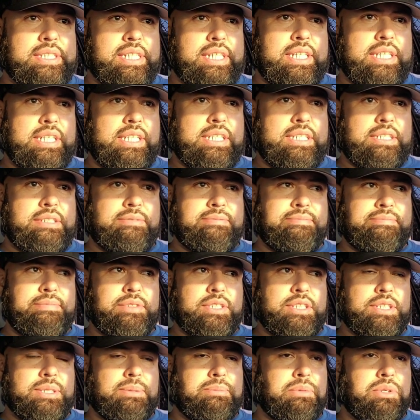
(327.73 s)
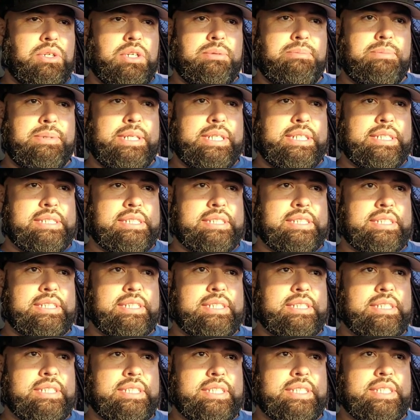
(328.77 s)
and the
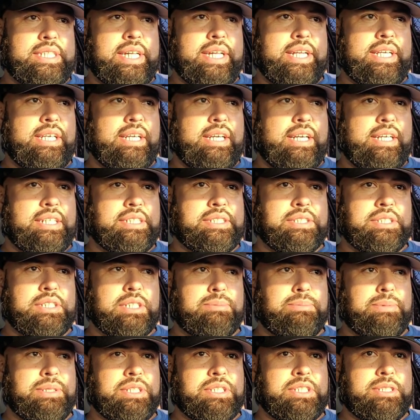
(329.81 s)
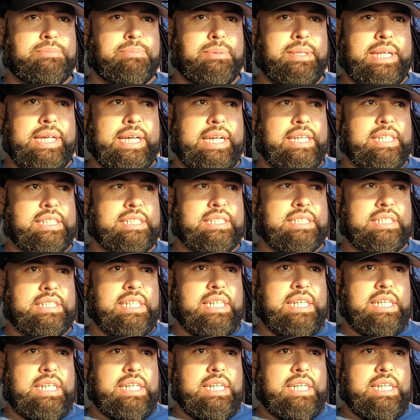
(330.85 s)
Mormons they uh, took me to this place,